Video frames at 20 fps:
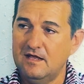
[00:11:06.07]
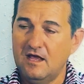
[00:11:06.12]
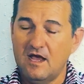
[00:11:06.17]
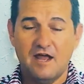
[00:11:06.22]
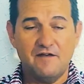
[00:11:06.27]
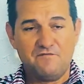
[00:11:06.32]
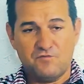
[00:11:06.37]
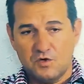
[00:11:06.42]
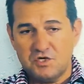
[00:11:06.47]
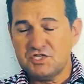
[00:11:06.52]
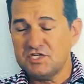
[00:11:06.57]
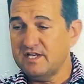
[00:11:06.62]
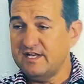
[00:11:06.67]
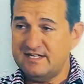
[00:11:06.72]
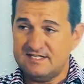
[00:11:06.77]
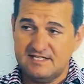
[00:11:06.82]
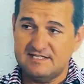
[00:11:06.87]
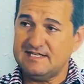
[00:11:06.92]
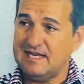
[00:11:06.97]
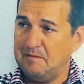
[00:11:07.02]
Unfortunately,
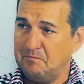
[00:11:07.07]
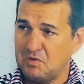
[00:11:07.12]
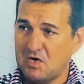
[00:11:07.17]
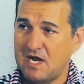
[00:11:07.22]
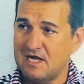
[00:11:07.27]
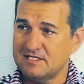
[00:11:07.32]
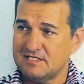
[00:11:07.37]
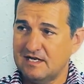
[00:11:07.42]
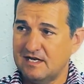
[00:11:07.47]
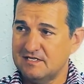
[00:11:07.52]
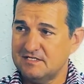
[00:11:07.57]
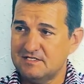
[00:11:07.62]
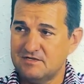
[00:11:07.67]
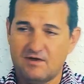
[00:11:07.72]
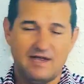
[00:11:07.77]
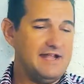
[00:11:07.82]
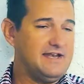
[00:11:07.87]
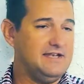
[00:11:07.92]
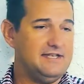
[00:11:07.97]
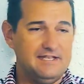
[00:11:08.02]
it's the same process. So
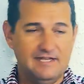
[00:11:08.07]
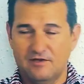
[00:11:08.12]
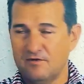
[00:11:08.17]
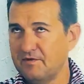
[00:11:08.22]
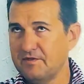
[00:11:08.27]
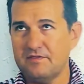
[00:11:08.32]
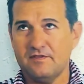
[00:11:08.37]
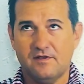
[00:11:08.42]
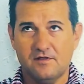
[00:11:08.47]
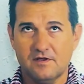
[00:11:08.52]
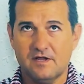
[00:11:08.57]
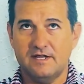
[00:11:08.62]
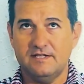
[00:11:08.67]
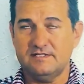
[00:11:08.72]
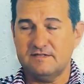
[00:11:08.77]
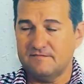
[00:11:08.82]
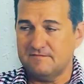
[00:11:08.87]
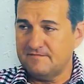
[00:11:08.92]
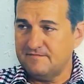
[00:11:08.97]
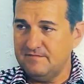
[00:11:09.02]
I had to deal with all kinds
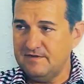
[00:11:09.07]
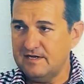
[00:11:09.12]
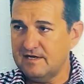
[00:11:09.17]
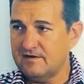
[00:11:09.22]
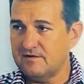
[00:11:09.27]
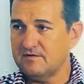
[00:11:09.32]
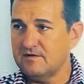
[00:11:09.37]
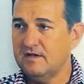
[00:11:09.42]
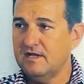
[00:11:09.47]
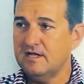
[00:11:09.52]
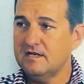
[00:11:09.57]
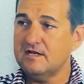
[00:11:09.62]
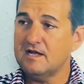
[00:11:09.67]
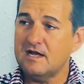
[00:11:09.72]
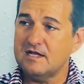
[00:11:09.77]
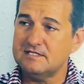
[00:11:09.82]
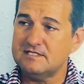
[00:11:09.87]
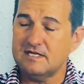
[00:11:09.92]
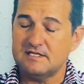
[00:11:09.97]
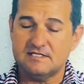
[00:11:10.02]
of,
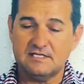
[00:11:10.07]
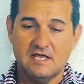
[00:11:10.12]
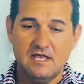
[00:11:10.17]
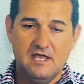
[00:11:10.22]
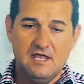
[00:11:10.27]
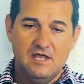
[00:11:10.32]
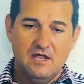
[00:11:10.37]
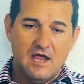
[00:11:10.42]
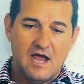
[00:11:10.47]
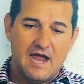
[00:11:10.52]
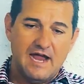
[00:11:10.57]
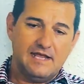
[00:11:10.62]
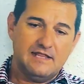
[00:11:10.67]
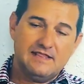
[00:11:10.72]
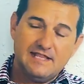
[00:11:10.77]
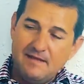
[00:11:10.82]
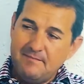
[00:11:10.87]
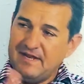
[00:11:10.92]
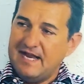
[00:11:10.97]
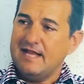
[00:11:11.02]
nonsense. I
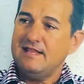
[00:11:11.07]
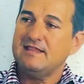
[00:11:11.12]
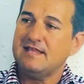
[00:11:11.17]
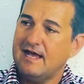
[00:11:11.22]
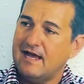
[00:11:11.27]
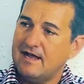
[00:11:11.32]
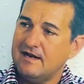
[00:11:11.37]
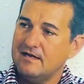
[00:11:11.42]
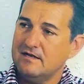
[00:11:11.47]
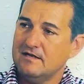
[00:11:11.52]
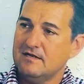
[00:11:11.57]
eliminate that.